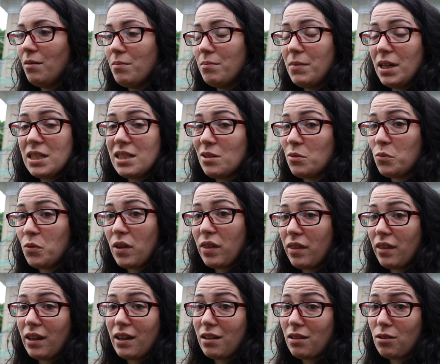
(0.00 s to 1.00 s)
mix in
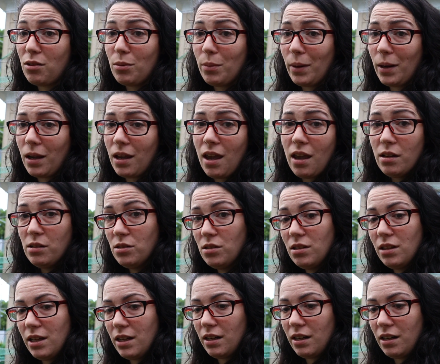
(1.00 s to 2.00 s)
with like a little bit of
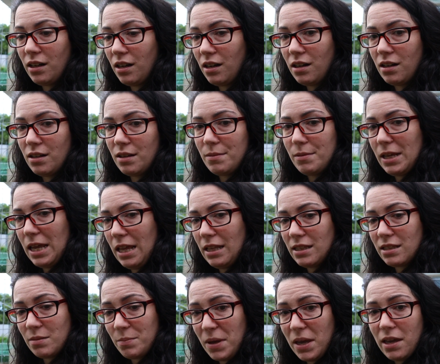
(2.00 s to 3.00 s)
kale
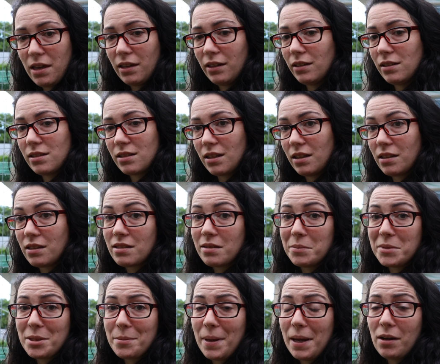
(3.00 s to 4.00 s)
and some eggs and
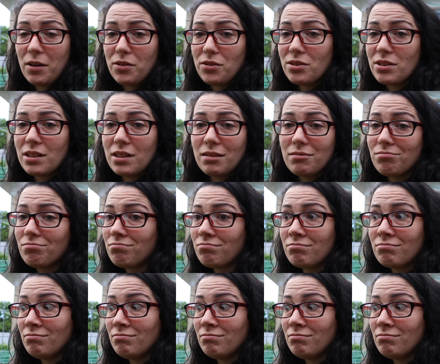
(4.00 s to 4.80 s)
some tomatoes, and